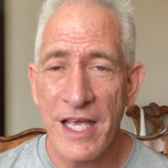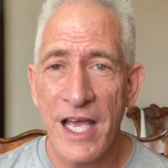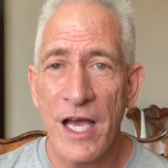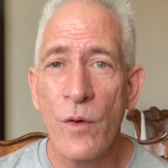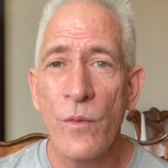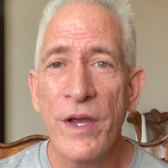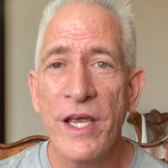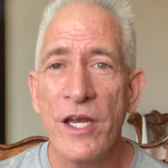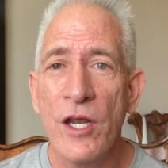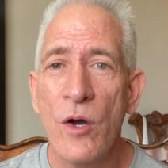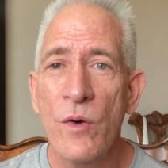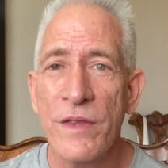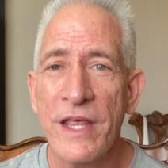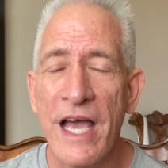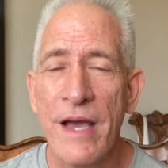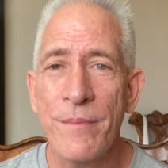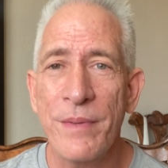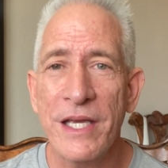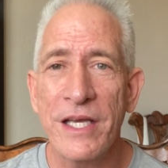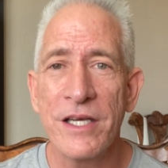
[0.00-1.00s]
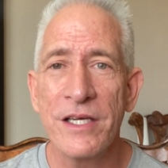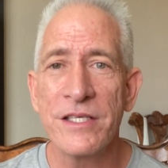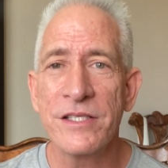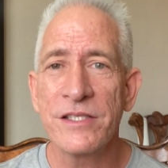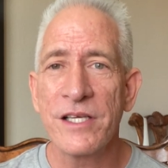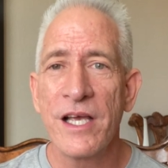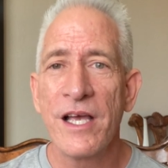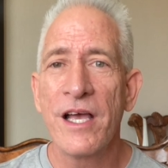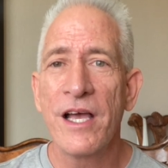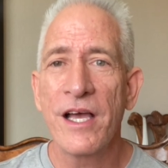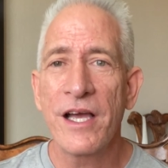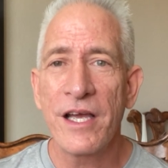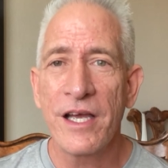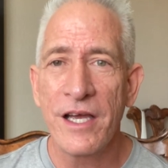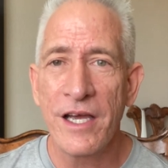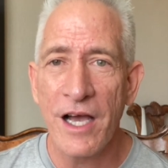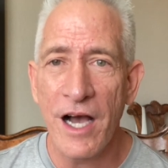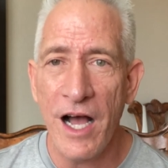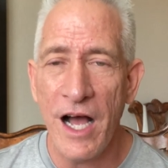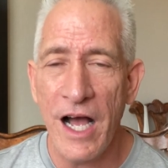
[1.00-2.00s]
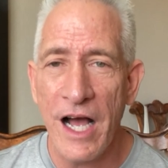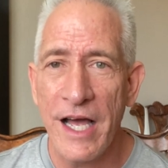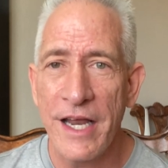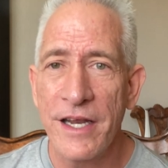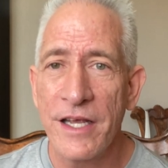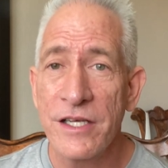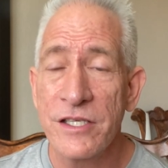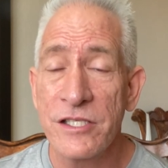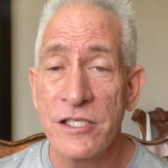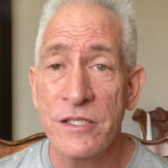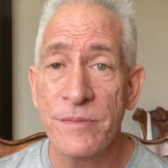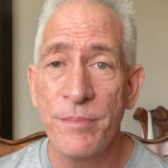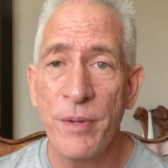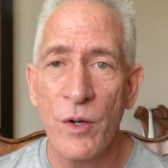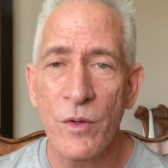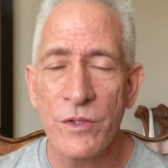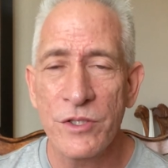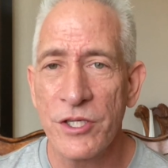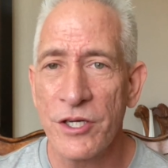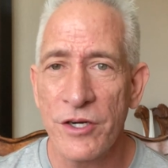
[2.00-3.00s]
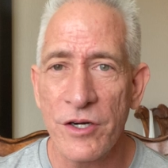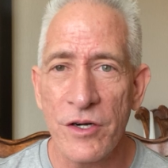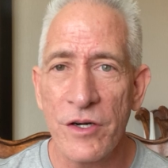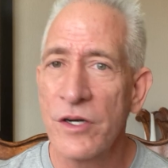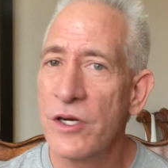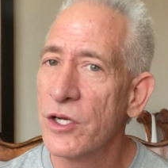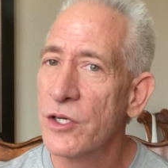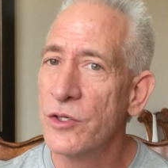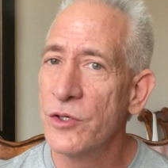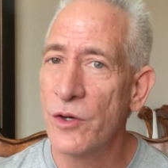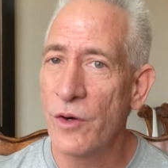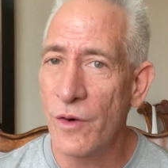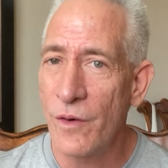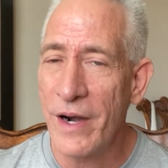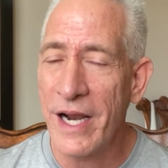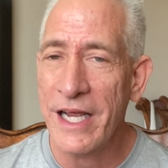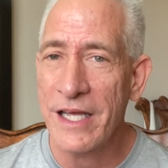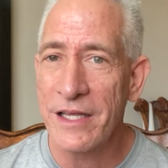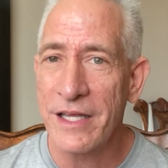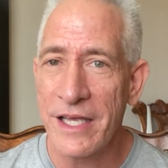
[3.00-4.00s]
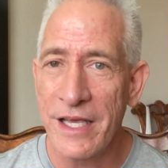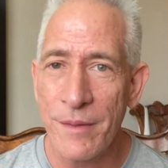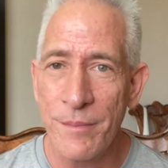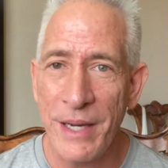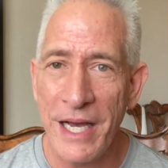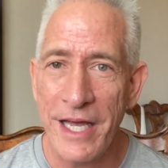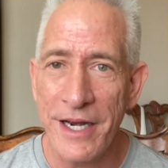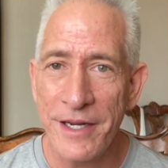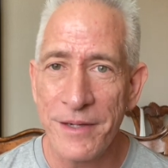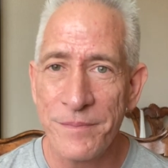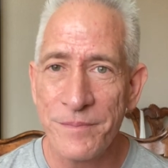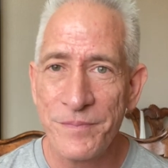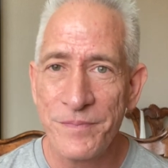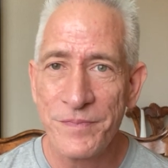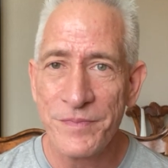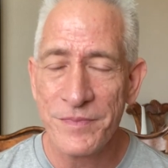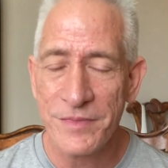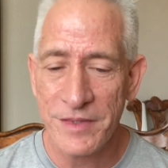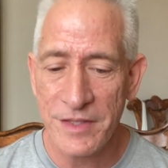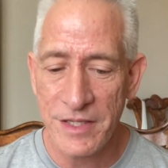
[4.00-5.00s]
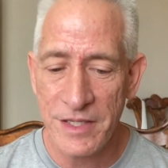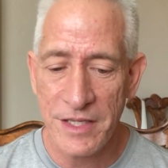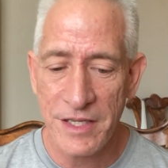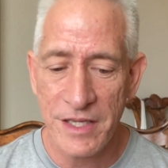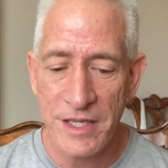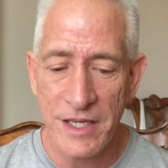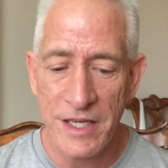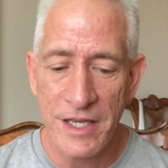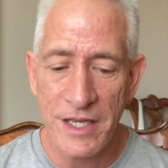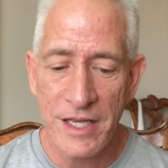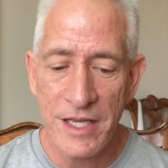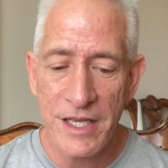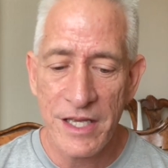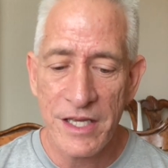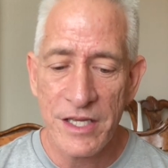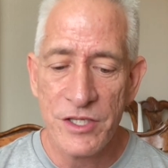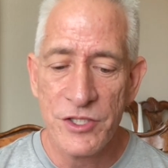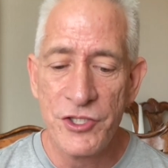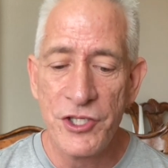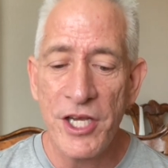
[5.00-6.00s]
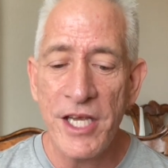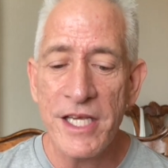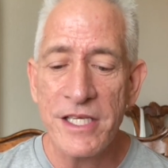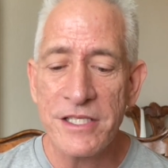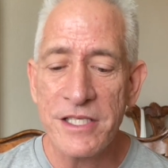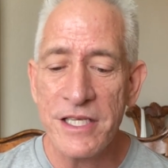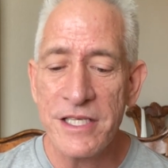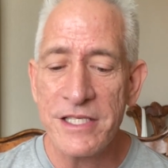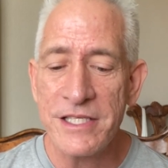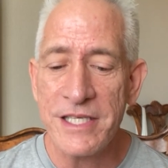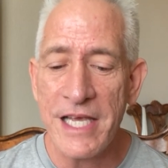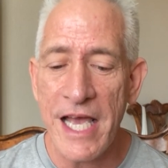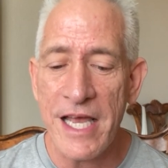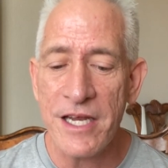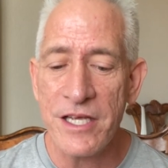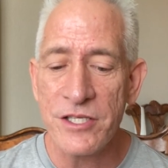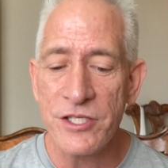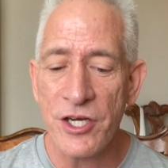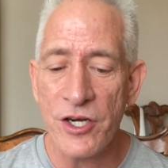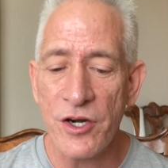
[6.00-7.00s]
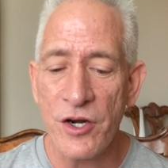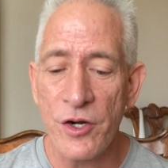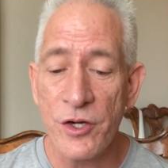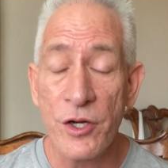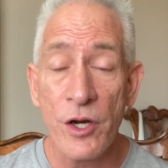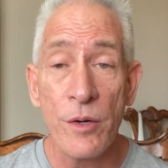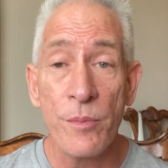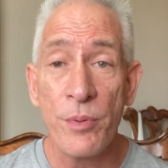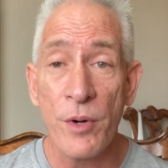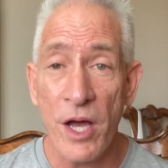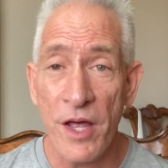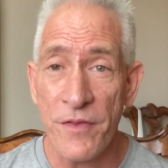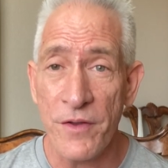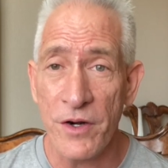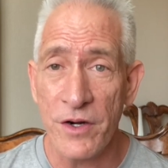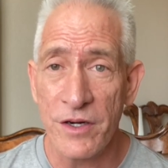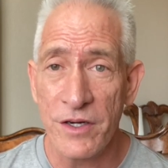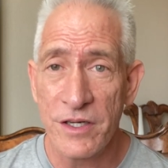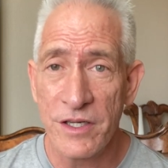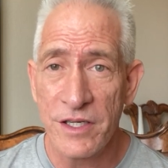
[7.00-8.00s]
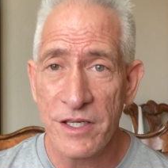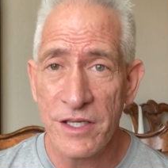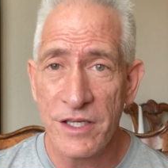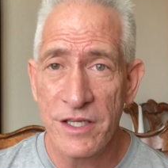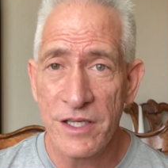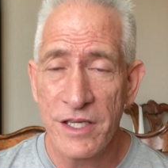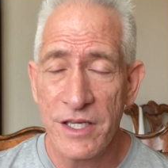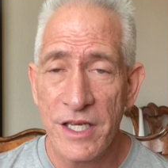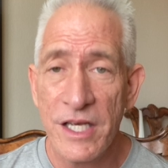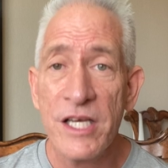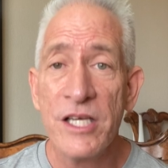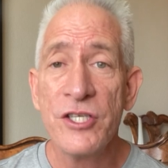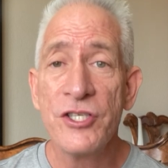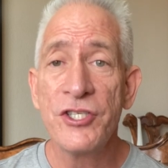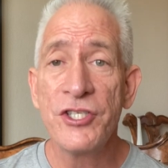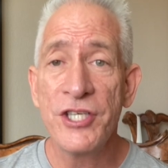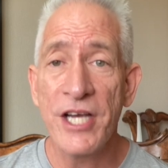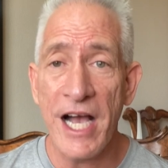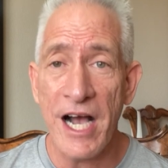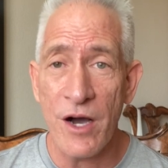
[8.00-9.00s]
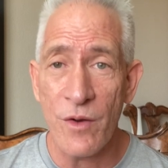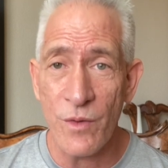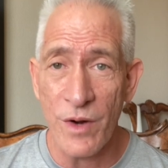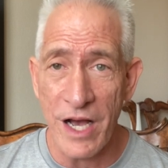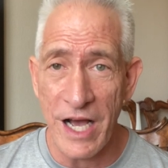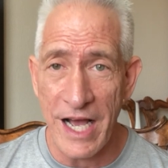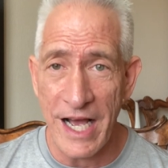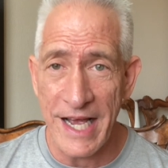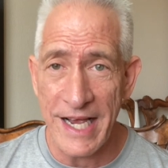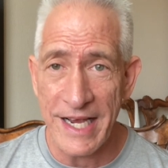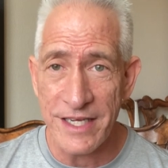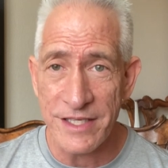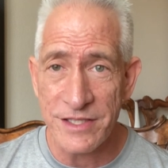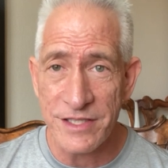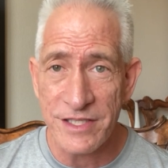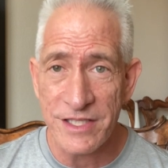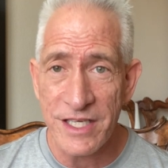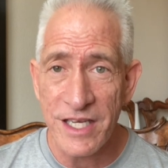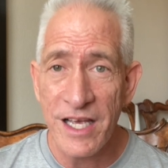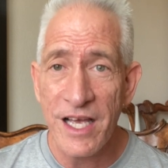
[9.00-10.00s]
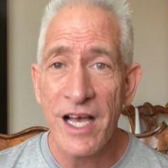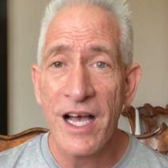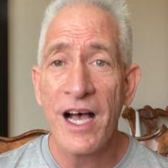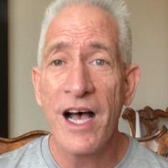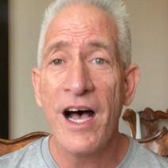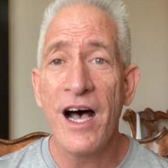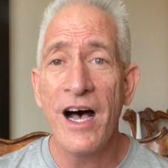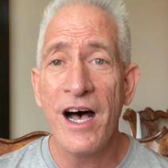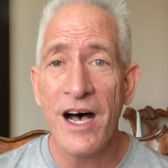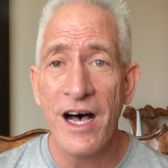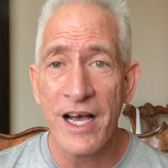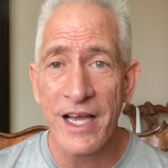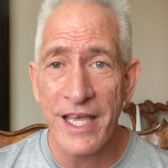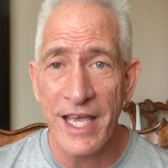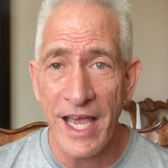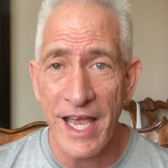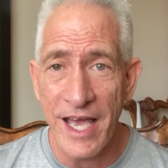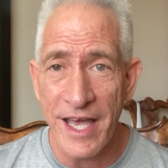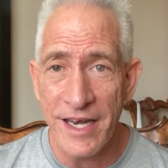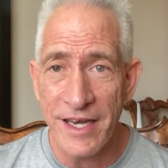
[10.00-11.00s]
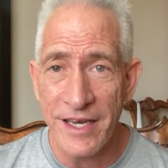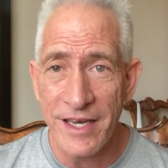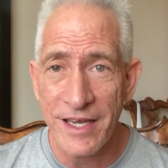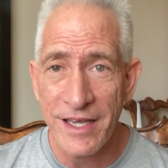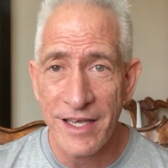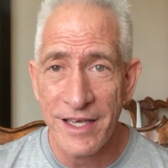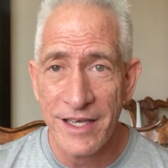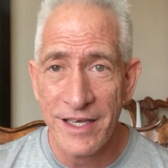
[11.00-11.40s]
And we know that because God spoke to her directly about it. Jesus said unto her, your brother shall rise again.